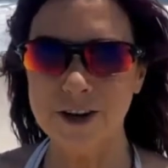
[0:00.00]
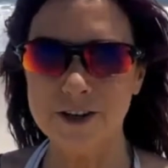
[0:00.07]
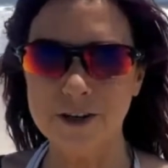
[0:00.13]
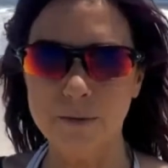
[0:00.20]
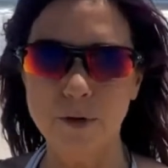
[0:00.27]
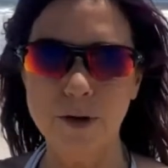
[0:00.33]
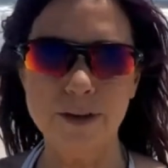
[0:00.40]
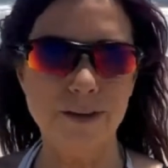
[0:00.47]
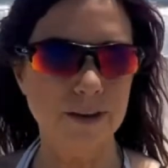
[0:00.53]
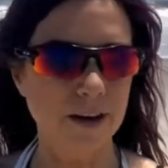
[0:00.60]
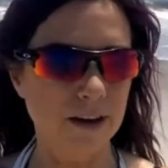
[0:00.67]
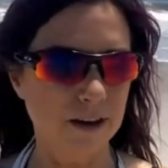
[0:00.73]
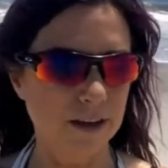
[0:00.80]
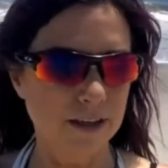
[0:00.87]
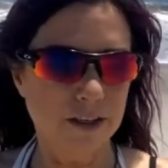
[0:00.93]
He's stretching
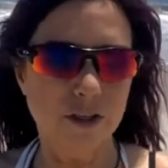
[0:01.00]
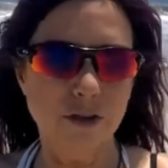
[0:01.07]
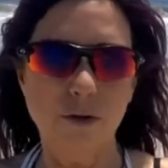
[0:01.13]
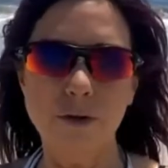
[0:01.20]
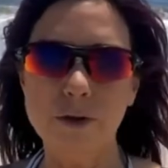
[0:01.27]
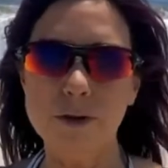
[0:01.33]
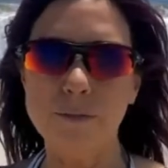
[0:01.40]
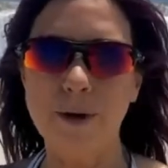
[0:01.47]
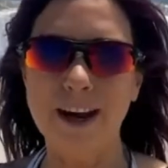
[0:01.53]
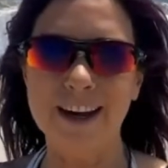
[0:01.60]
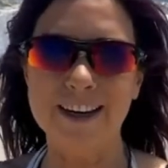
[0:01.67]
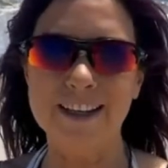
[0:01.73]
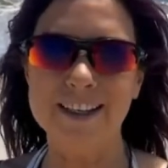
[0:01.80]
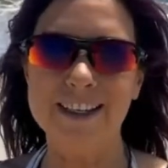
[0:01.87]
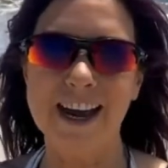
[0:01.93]
with shoulders
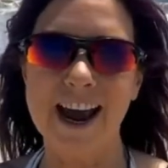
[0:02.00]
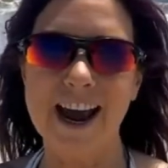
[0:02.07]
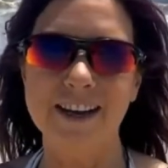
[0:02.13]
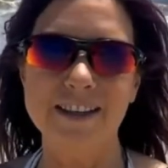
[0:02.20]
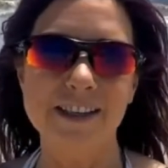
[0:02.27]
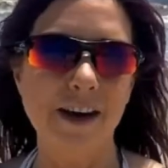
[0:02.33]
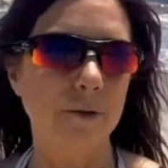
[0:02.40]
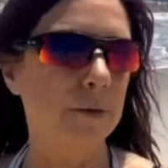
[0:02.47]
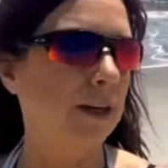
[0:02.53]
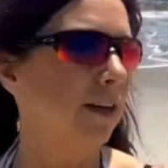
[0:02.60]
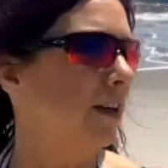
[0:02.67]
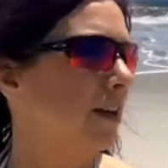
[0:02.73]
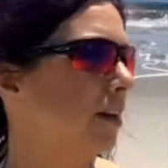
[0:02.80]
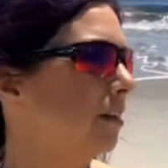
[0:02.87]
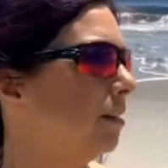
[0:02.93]
back and down. Tell
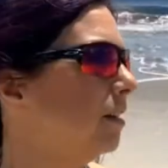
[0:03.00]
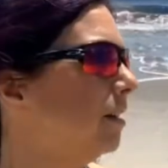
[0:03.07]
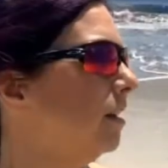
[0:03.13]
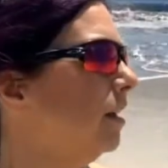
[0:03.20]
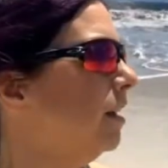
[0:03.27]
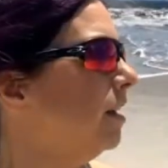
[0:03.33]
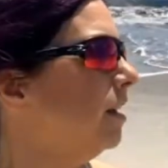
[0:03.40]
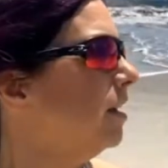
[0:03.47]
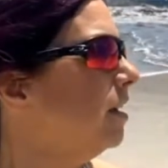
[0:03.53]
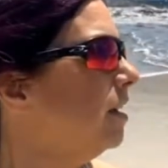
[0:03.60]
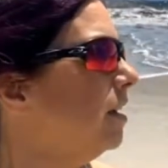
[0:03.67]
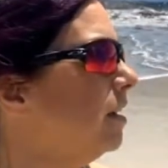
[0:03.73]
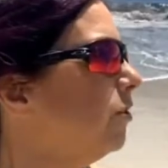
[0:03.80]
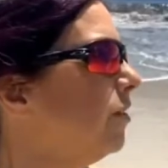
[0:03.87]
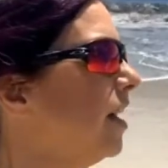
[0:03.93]
me in.
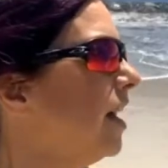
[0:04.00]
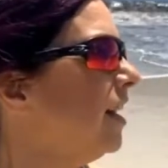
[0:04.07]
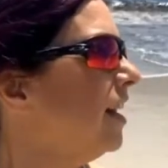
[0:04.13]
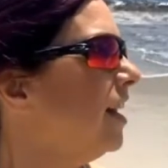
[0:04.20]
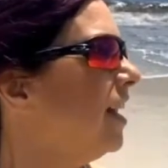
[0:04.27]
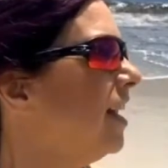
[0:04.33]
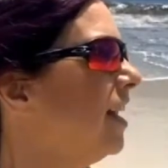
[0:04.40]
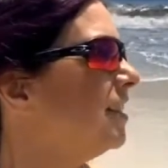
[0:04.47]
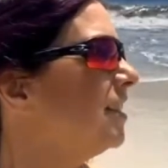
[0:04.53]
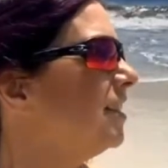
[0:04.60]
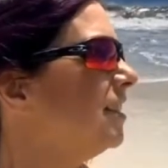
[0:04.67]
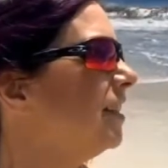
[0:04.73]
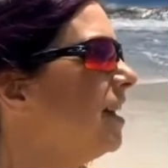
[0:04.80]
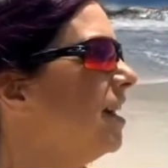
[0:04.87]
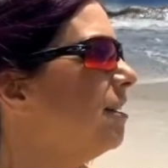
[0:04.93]
Turn that head
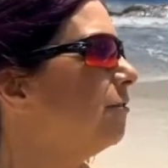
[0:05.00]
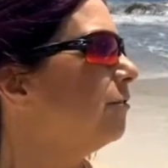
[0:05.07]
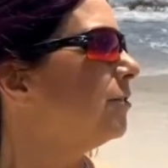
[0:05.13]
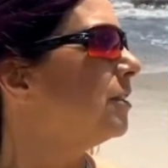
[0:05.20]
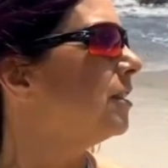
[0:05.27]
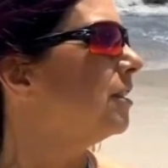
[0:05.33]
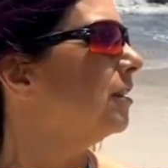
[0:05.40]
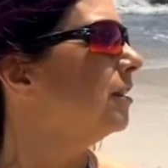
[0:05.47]
to the left.